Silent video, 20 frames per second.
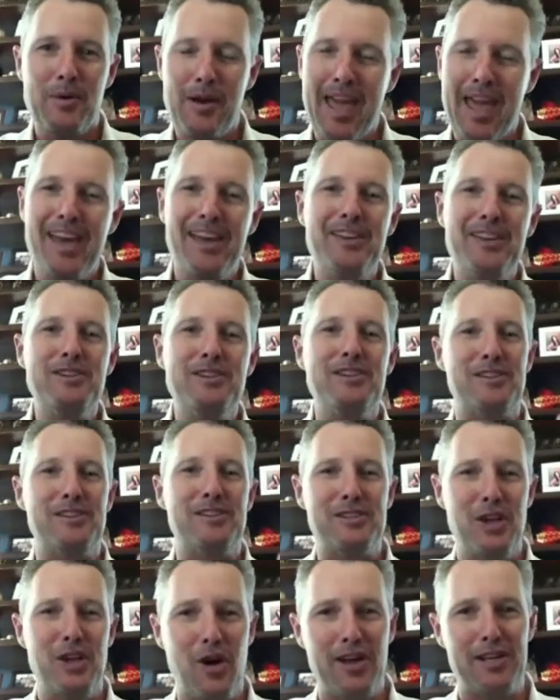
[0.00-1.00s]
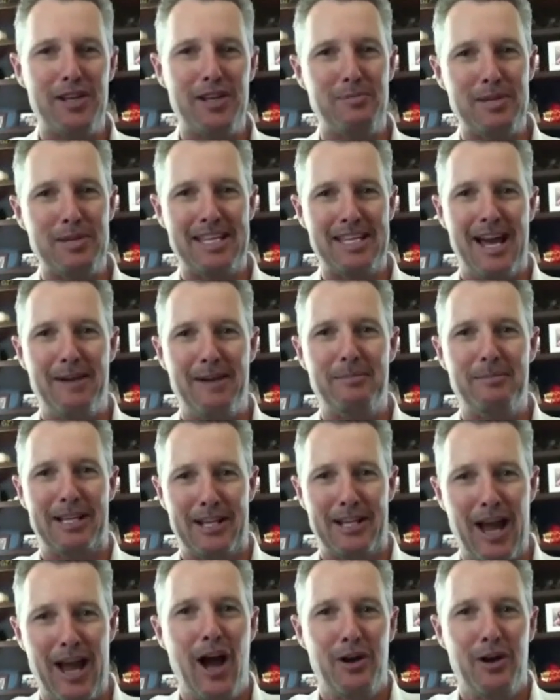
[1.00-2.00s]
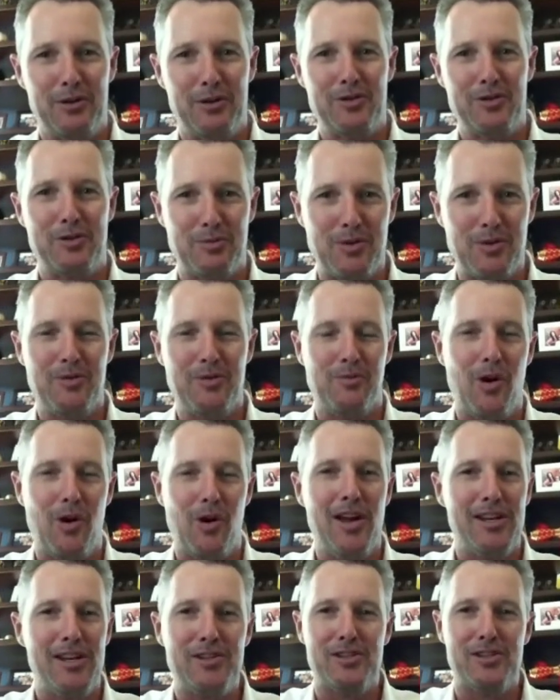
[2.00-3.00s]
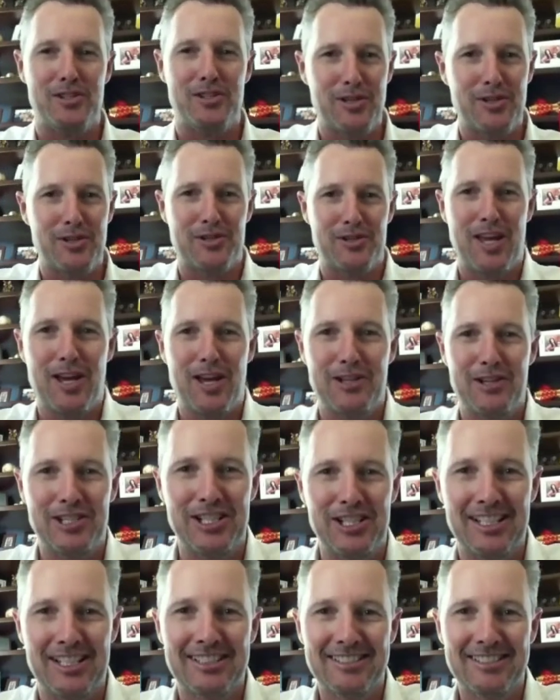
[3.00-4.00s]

How did you decide to become a coach? Why did you choose coaching?